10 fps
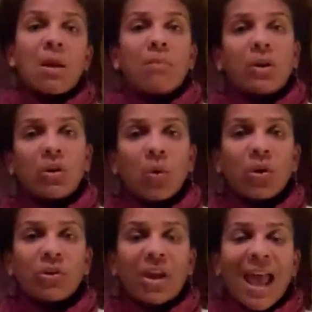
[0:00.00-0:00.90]
but in
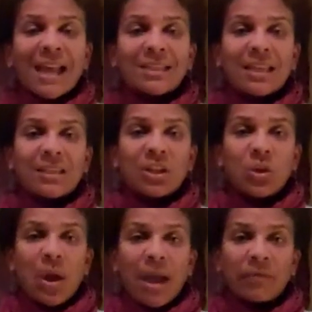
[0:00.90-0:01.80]
order to access it,
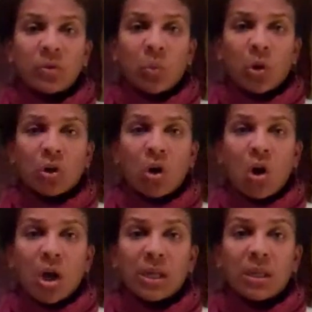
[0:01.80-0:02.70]
you have to work
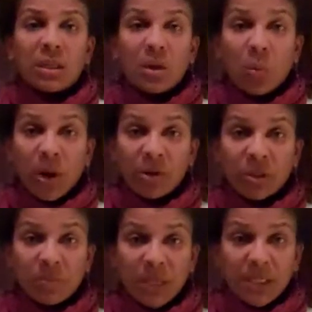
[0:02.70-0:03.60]
on the
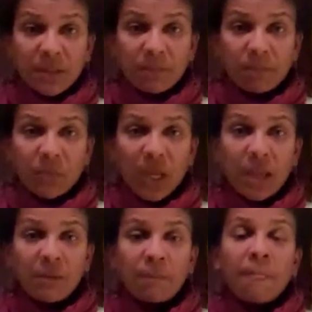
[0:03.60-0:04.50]
awareness piece. Okay?